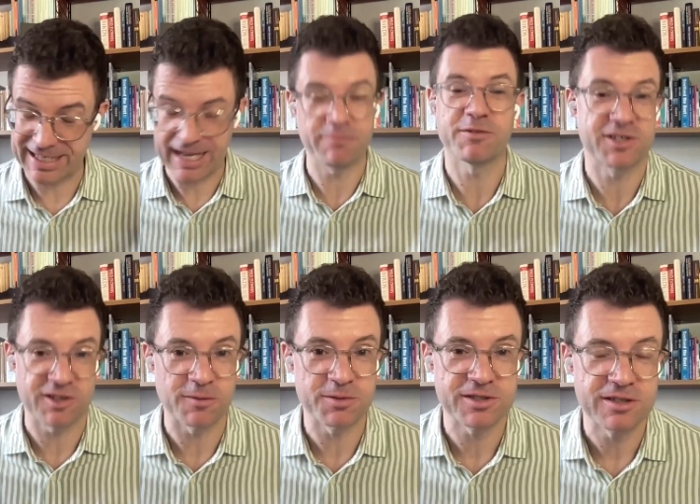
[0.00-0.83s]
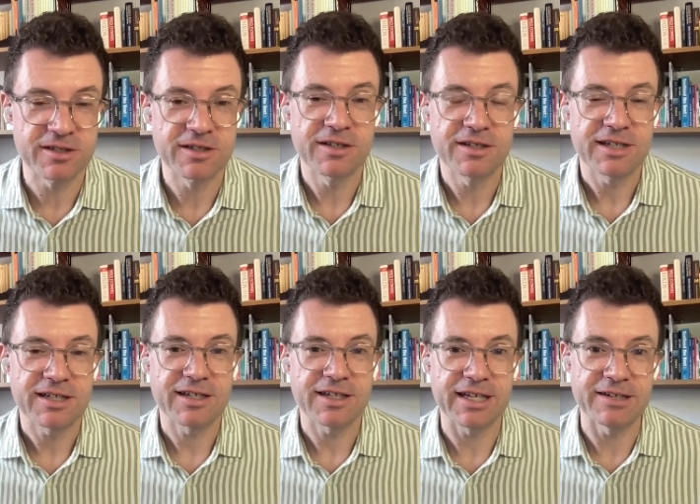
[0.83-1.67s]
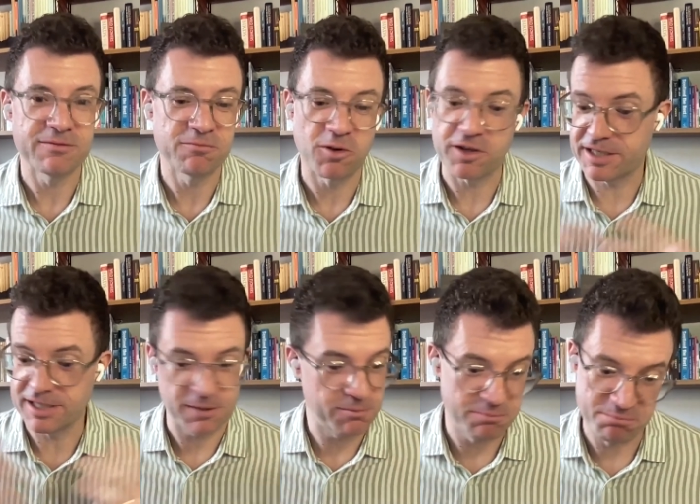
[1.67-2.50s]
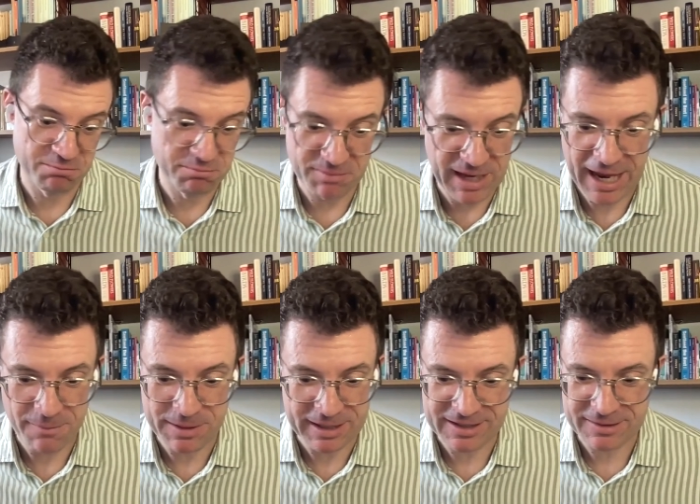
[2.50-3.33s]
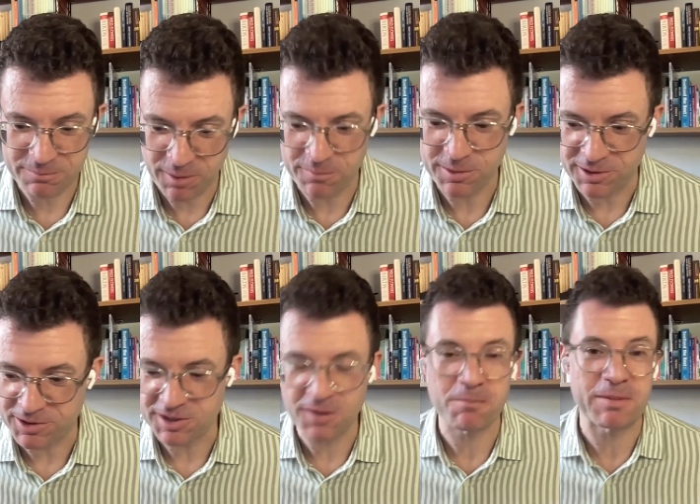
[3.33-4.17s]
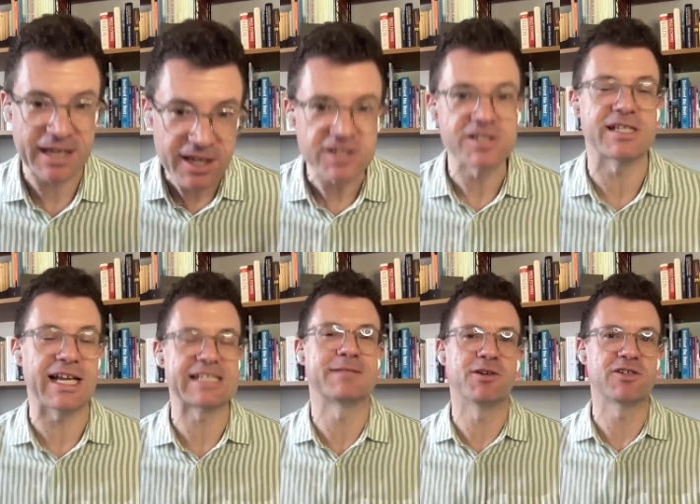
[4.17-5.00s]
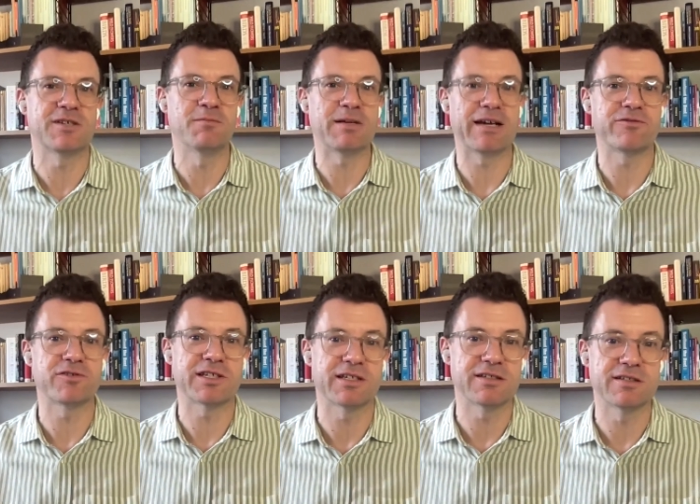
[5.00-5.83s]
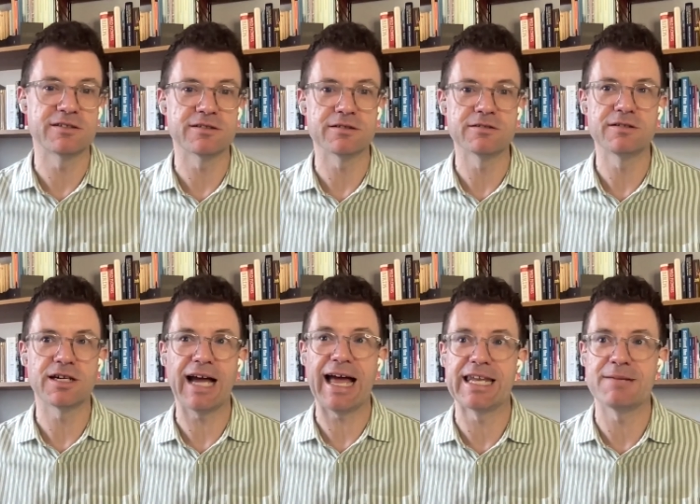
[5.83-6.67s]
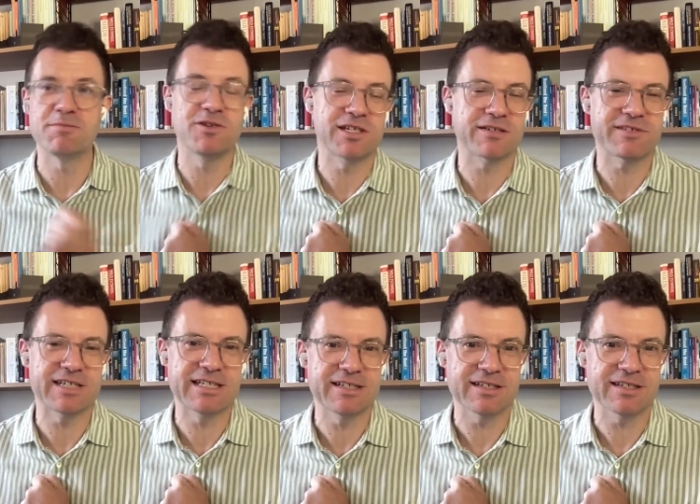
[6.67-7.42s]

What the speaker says: camera stops in what is a epic pop concert, because that's the most impactful thing to do, and the music really